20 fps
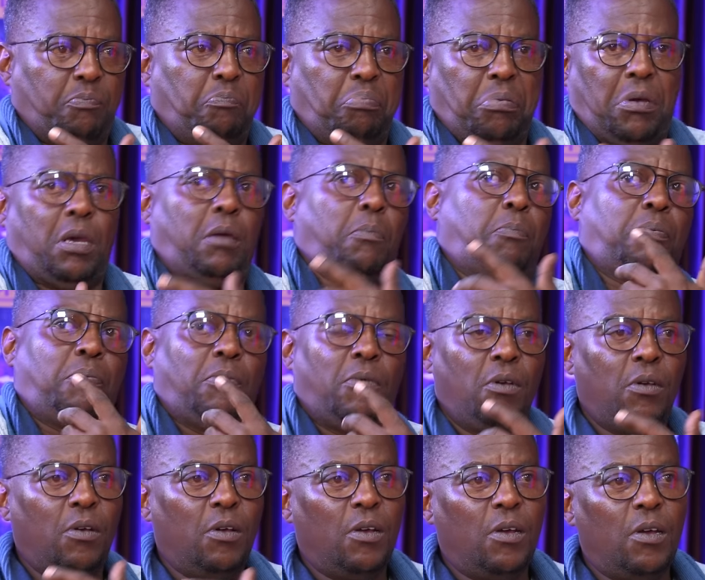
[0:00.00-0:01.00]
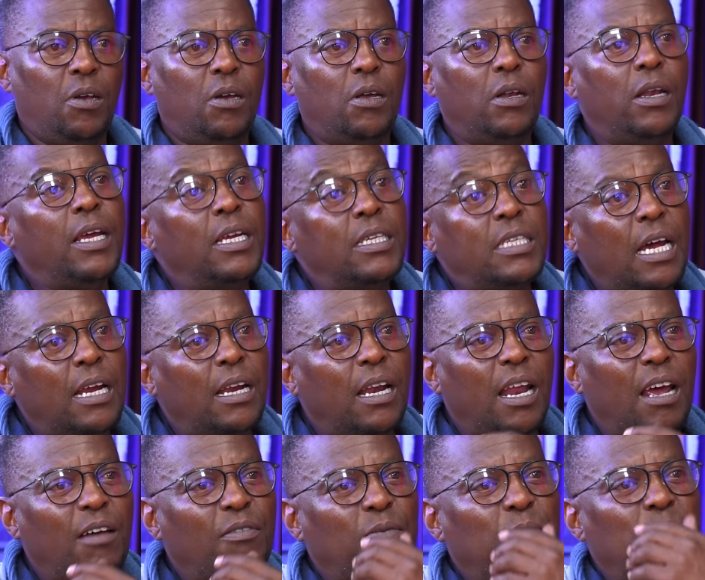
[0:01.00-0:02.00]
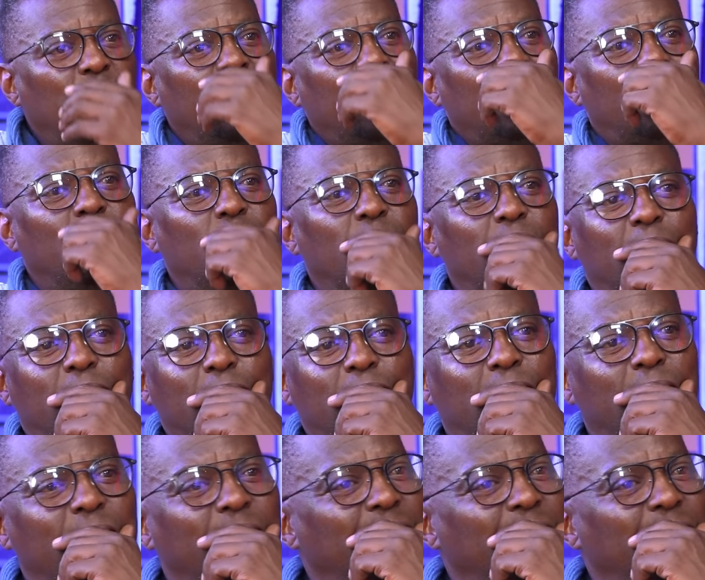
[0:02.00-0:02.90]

Pep. Later in life, I'm like, yo, dude.